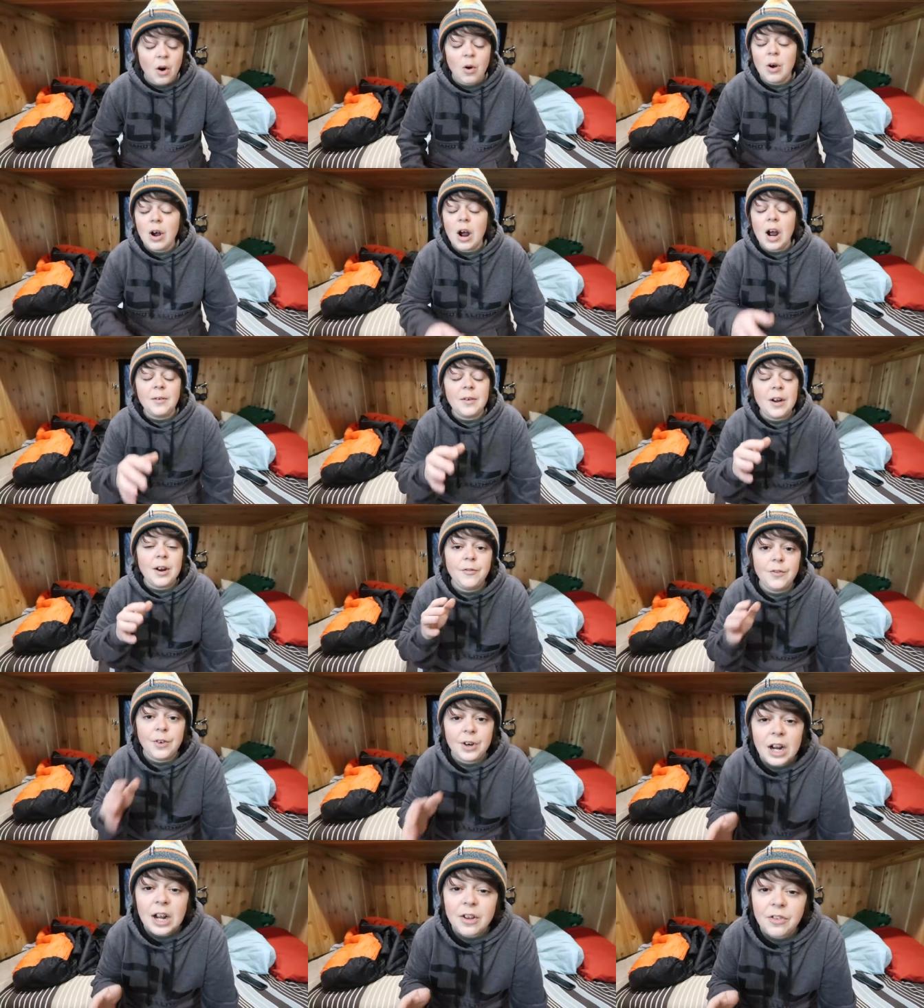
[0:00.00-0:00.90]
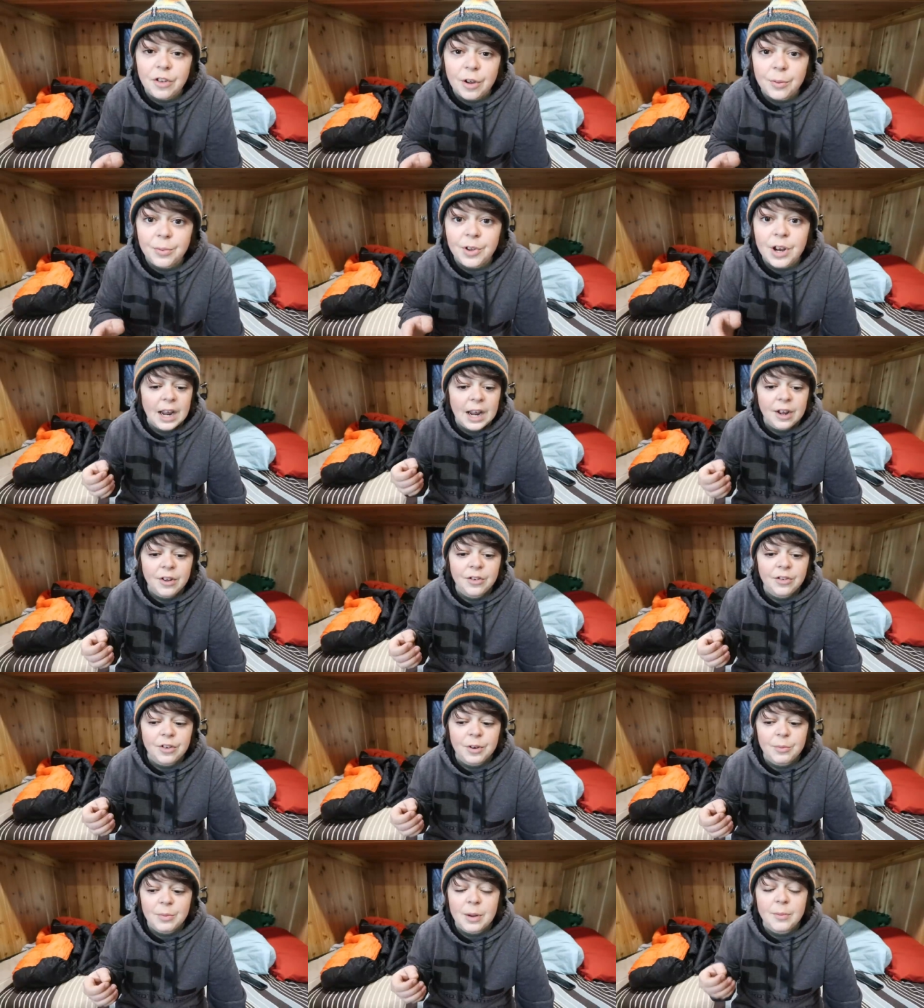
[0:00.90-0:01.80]
Oh, I, I forgot something.
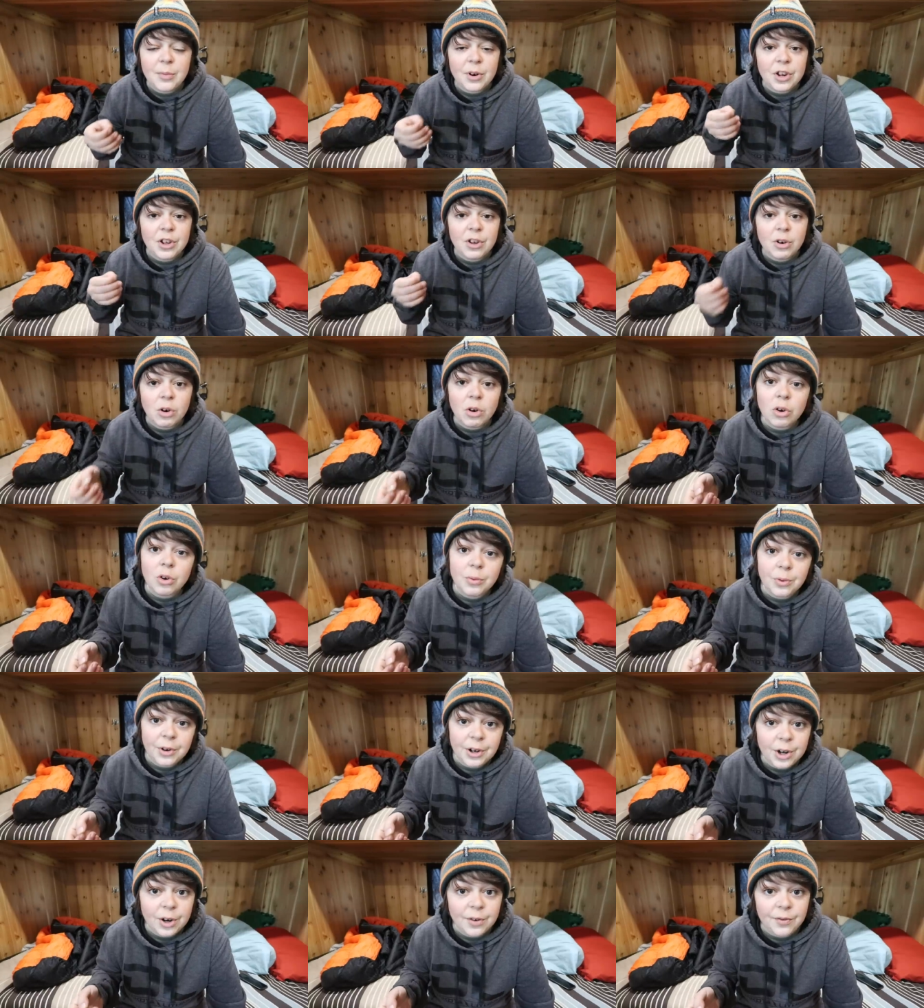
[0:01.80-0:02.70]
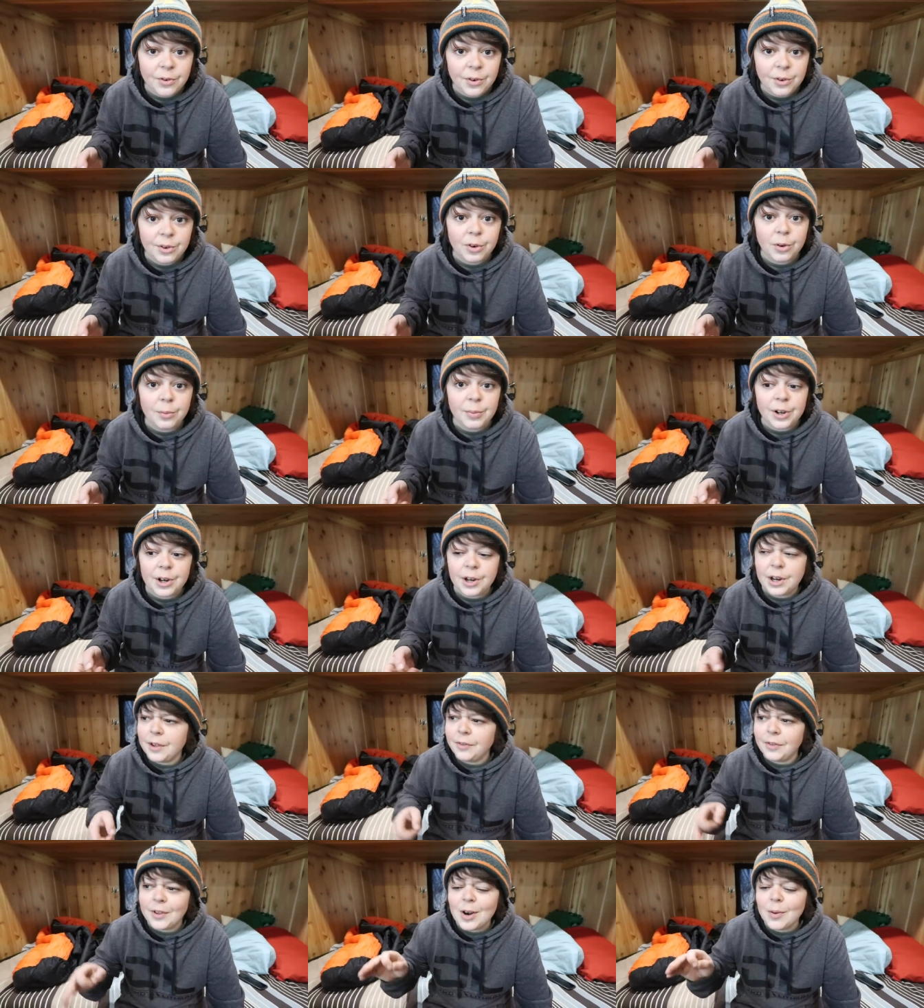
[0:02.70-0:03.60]
Hayes and my buddy Cole were here for a little bit
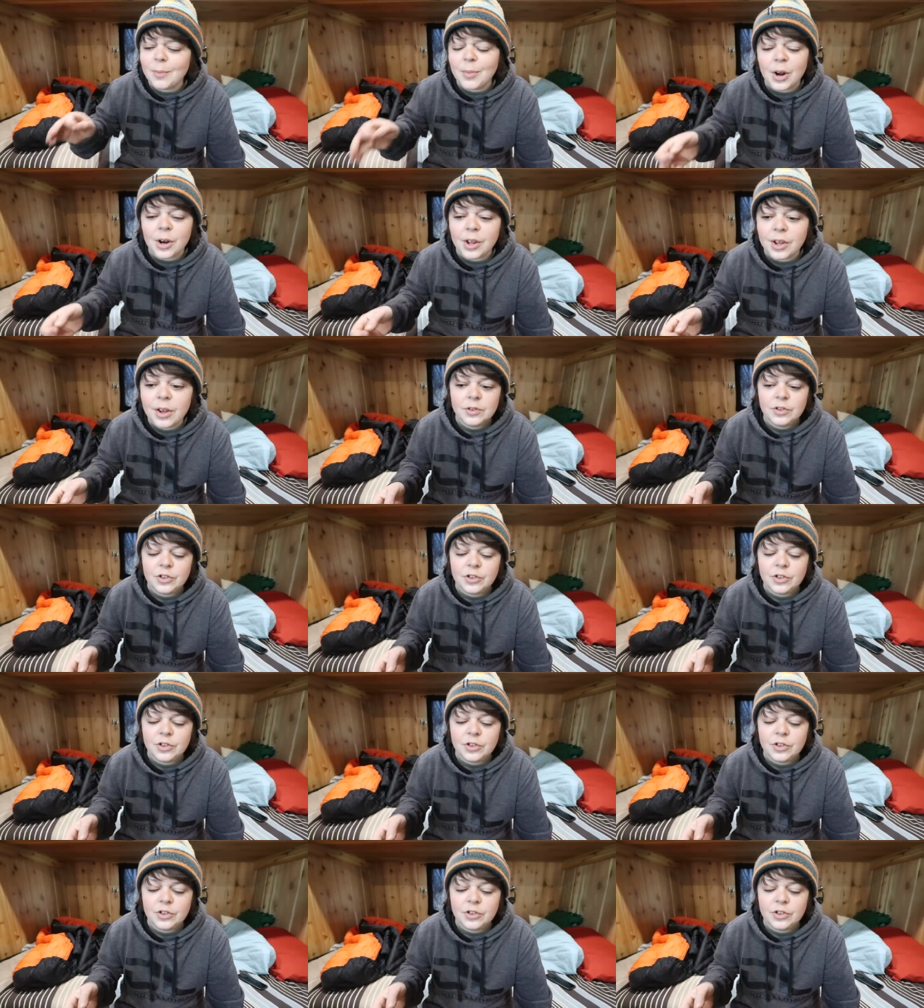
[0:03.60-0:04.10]
and their buddy.